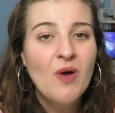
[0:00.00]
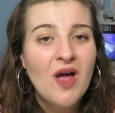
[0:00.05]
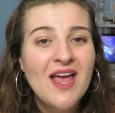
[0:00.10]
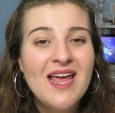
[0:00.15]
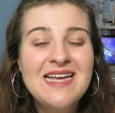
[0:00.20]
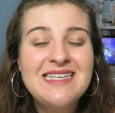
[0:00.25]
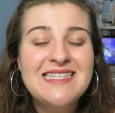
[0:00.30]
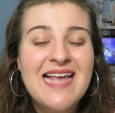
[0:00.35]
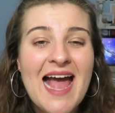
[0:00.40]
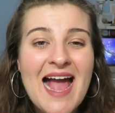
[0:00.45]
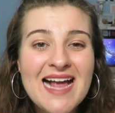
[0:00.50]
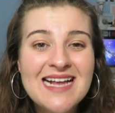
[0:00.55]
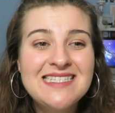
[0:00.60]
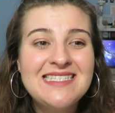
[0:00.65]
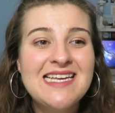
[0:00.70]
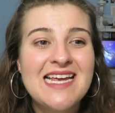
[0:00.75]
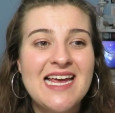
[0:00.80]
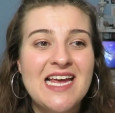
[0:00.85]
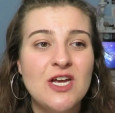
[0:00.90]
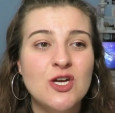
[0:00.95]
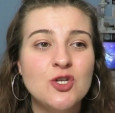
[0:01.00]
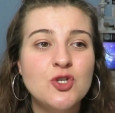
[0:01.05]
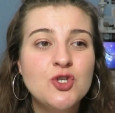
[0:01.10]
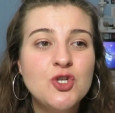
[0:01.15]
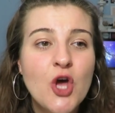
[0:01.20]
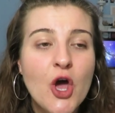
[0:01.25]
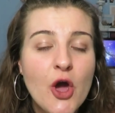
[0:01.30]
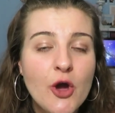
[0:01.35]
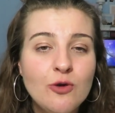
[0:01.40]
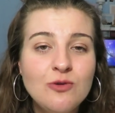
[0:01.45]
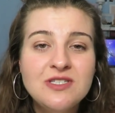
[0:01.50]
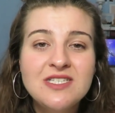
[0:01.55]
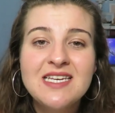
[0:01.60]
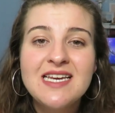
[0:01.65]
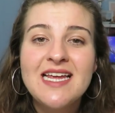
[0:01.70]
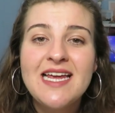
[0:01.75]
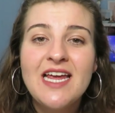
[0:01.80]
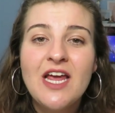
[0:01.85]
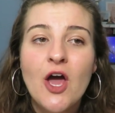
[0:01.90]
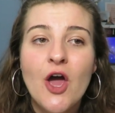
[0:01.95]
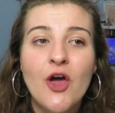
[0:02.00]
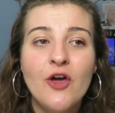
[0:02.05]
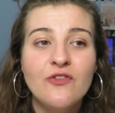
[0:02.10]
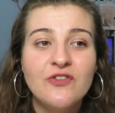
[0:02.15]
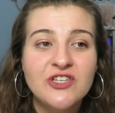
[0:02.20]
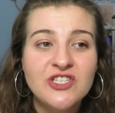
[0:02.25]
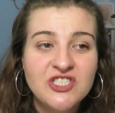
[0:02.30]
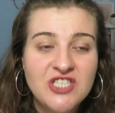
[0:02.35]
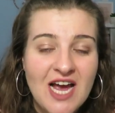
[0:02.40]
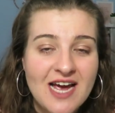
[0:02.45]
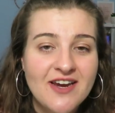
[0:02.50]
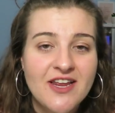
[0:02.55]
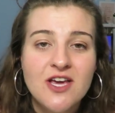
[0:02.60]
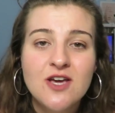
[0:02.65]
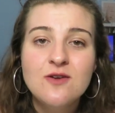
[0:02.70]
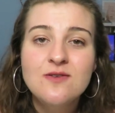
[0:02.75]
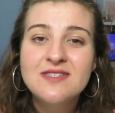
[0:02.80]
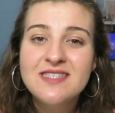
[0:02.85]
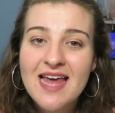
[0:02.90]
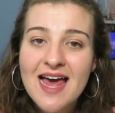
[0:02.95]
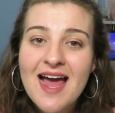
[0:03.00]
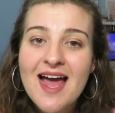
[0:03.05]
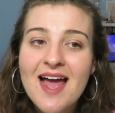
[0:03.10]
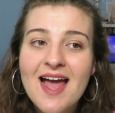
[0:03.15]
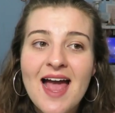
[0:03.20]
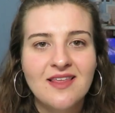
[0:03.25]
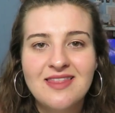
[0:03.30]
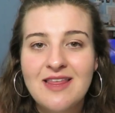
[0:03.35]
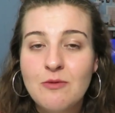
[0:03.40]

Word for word: but his acting totally overshadows that.